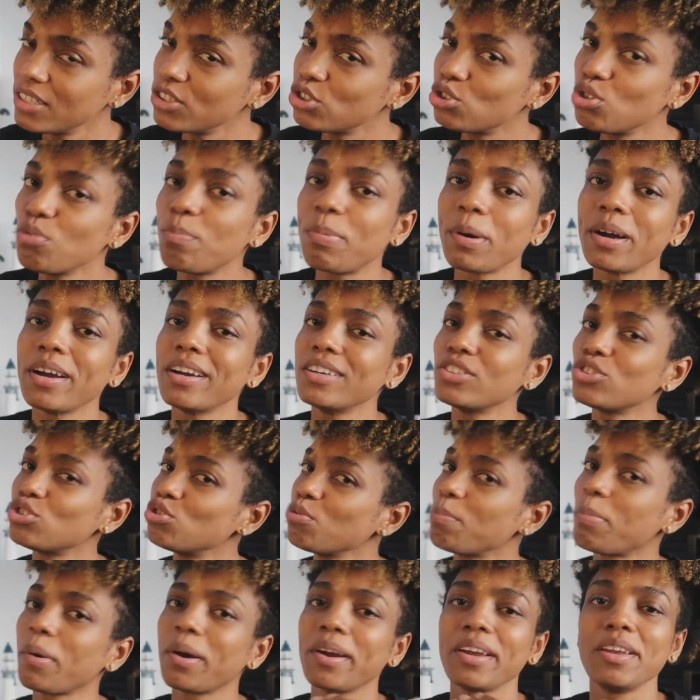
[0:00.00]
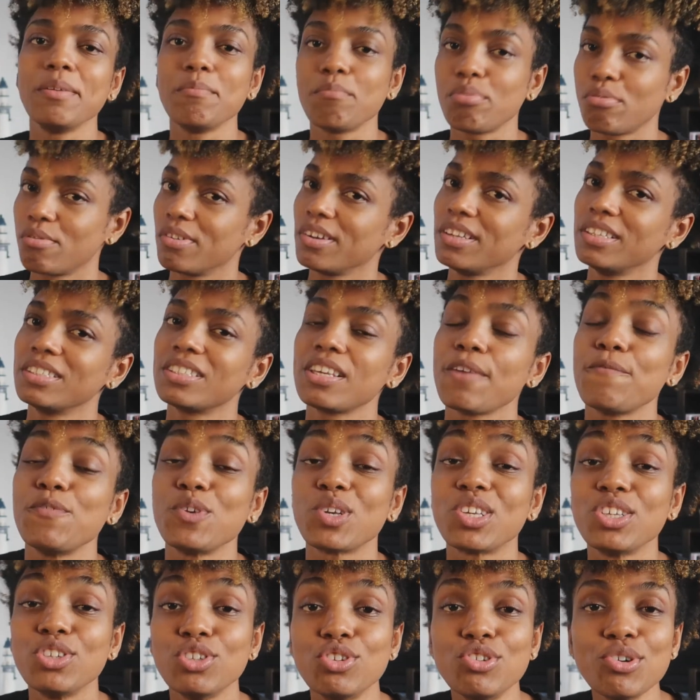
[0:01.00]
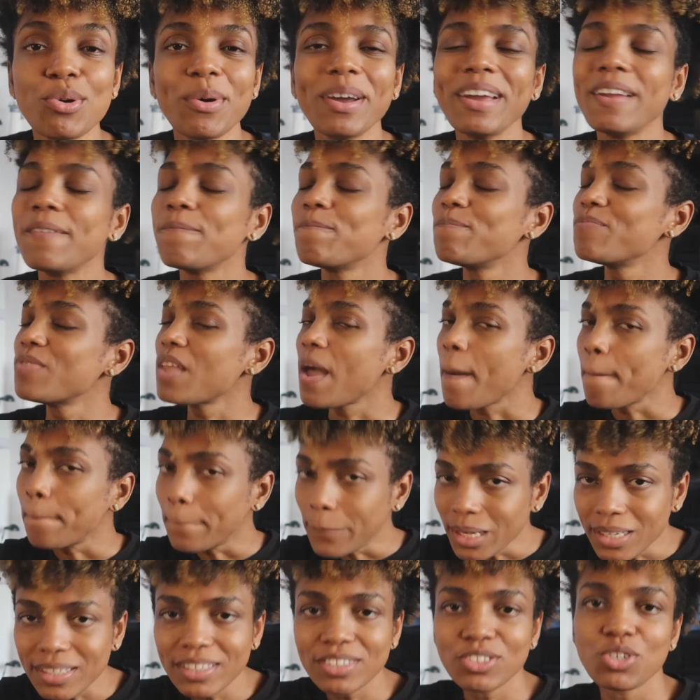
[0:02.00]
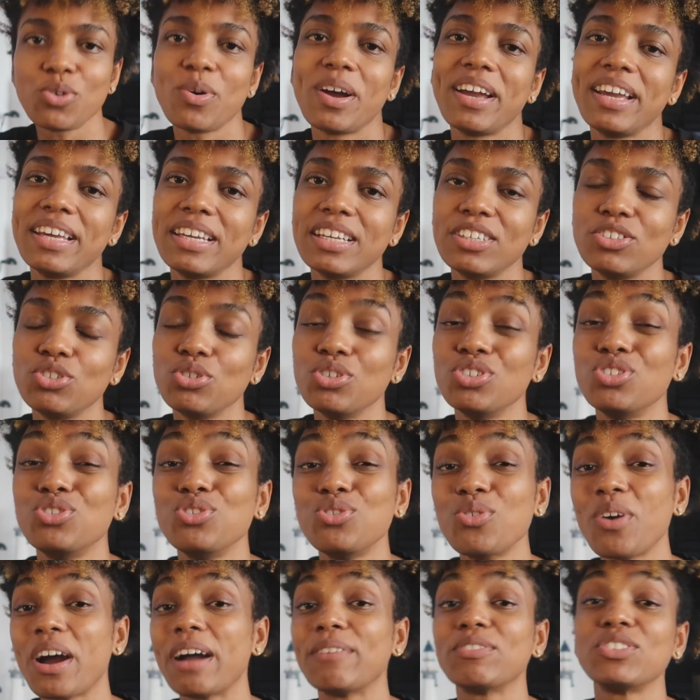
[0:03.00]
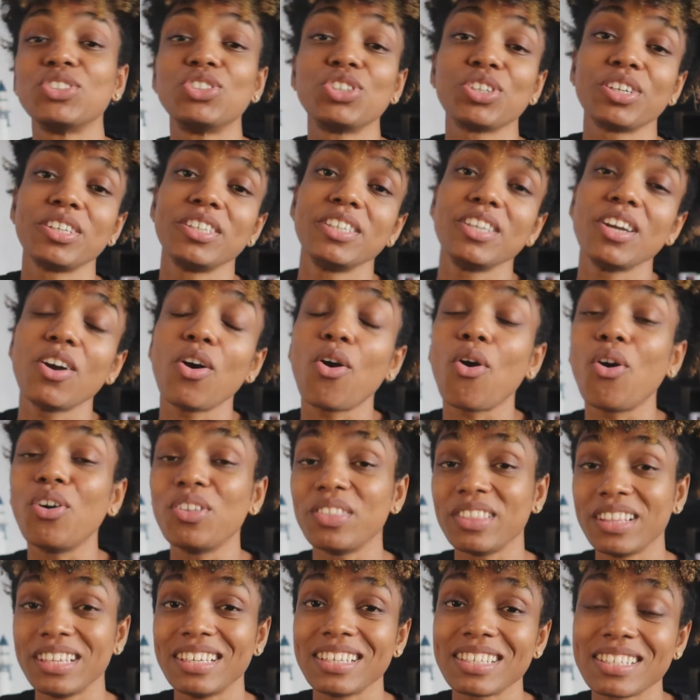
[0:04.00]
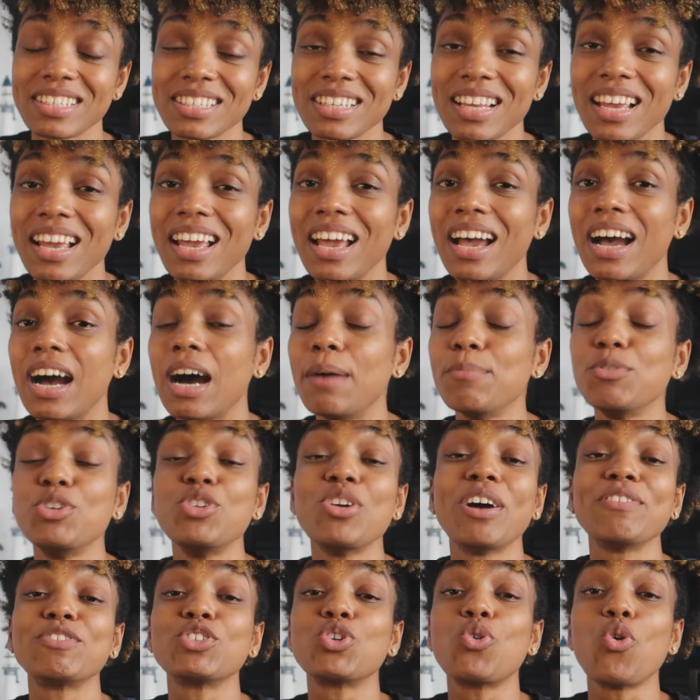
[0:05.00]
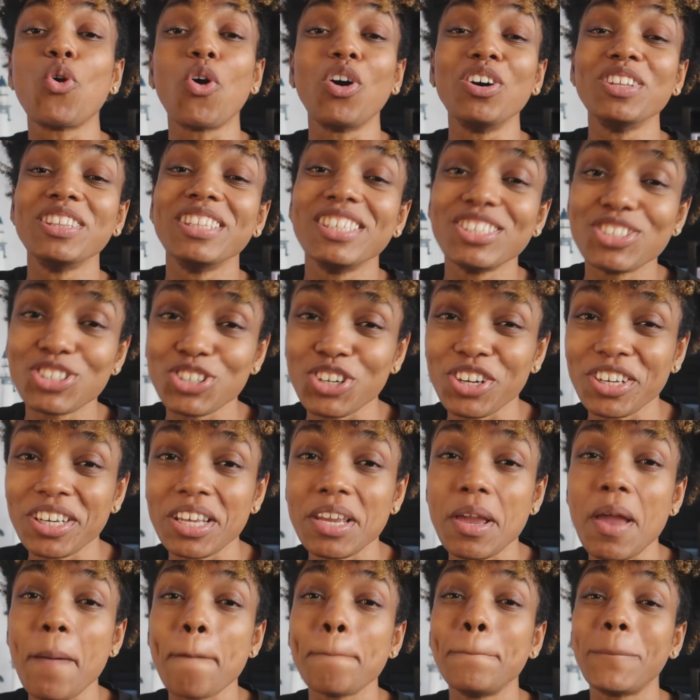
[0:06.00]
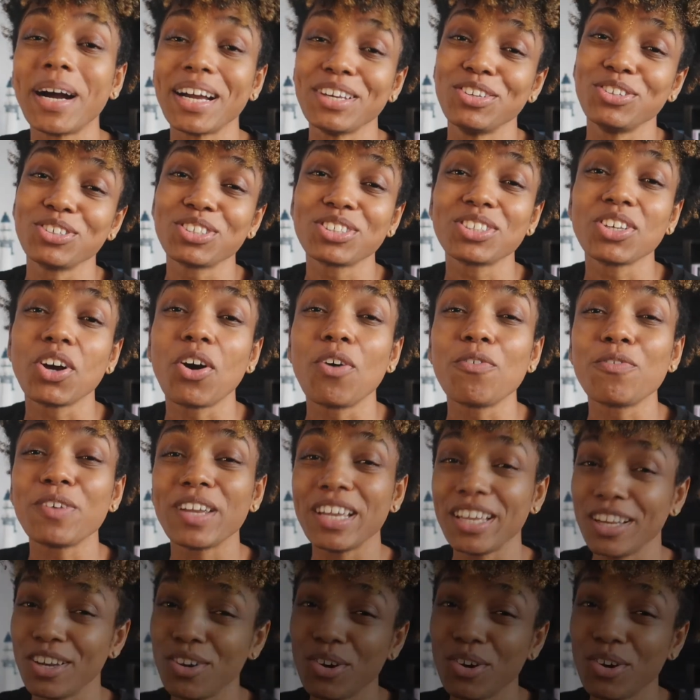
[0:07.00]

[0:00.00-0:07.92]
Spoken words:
Super, super important. If you can do it, please go ahead and do it. You don't have to journey on this. You don't have to go on this journey by yourself